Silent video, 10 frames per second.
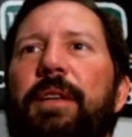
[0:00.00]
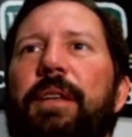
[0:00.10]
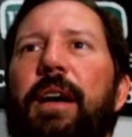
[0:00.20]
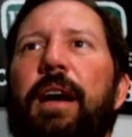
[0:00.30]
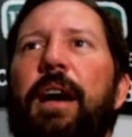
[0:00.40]

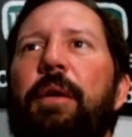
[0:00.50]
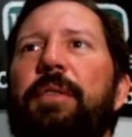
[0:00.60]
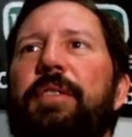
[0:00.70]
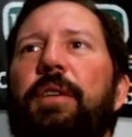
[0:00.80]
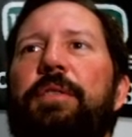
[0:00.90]
I
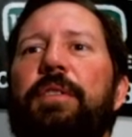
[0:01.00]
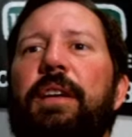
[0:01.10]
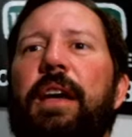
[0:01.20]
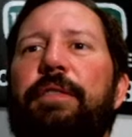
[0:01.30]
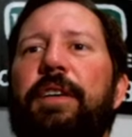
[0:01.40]
always go to
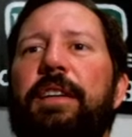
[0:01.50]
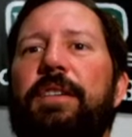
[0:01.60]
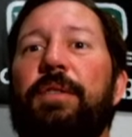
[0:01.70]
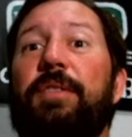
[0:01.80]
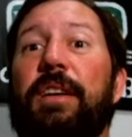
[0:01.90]
the
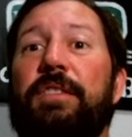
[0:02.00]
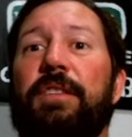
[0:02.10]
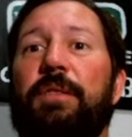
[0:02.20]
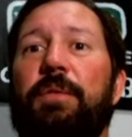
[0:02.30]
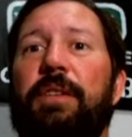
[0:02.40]
FAQ
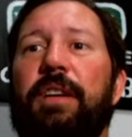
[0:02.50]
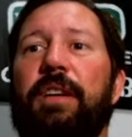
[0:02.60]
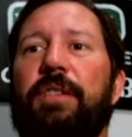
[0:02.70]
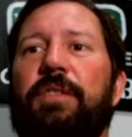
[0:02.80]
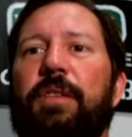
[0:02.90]
section whenever I
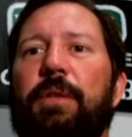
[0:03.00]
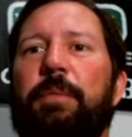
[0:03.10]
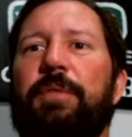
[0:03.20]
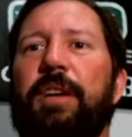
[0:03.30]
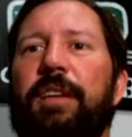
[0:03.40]
go to a
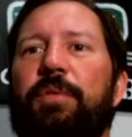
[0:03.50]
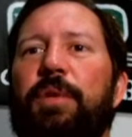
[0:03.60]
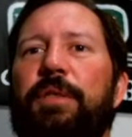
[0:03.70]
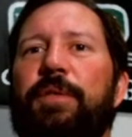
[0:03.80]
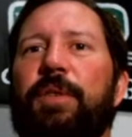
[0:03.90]
website. It's
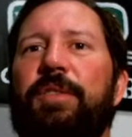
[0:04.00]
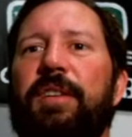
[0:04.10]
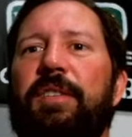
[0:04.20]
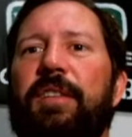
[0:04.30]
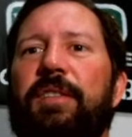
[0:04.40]
one of the first
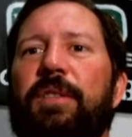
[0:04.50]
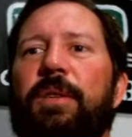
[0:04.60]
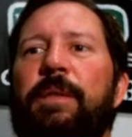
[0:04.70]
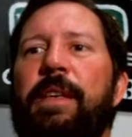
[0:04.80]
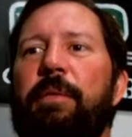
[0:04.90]
things I
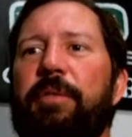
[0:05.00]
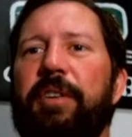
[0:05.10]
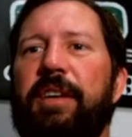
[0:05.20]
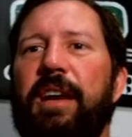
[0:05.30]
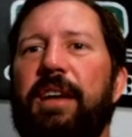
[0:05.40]
do once
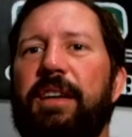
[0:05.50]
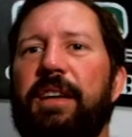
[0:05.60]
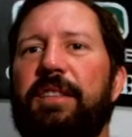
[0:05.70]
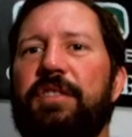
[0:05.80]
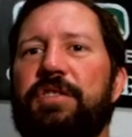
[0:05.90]
I kind of
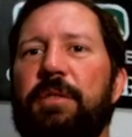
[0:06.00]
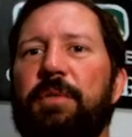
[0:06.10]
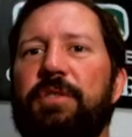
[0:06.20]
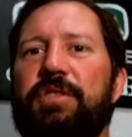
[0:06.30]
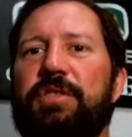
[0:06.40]
get the
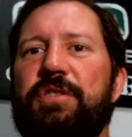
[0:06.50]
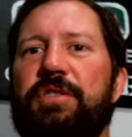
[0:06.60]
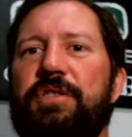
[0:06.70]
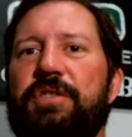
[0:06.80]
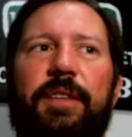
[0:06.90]
general gist
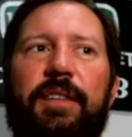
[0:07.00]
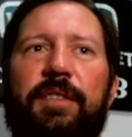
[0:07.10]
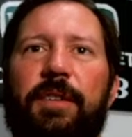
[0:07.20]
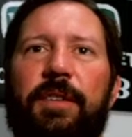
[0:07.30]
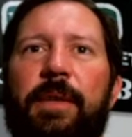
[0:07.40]
of what they
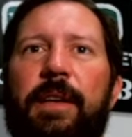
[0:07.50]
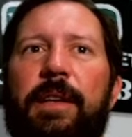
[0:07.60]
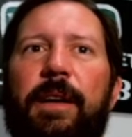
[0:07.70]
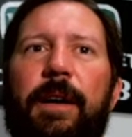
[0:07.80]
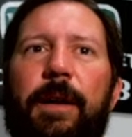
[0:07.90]
do.
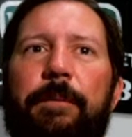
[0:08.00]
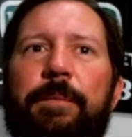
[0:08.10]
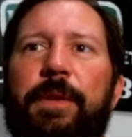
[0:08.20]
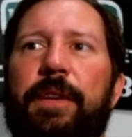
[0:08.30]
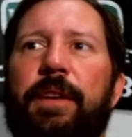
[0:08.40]

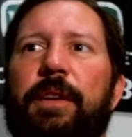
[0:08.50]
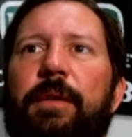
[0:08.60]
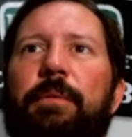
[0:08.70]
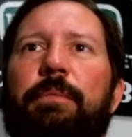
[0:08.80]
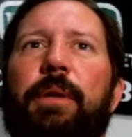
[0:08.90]

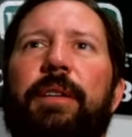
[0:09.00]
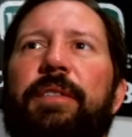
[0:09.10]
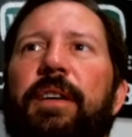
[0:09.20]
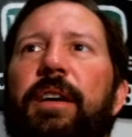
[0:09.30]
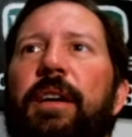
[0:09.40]
But
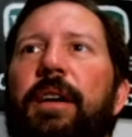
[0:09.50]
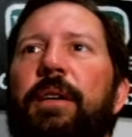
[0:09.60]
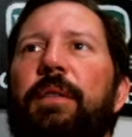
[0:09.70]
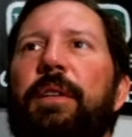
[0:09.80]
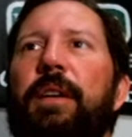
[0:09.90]

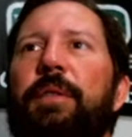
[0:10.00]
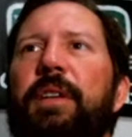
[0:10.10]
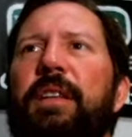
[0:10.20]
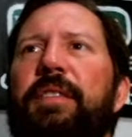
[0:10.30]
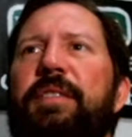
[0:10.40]
it was
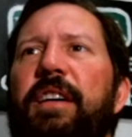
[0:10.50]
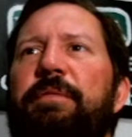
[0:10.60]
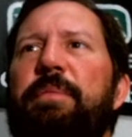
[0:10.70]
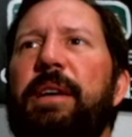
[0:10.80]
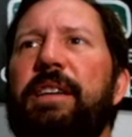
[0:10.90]
on the
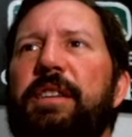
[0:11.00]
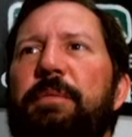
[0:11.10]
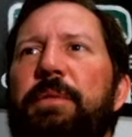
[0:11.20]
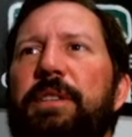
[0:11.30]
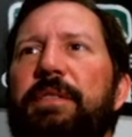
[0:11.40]
dev page, I
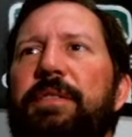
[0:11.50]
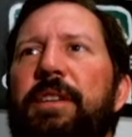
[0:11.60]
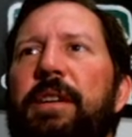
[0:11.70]
believe.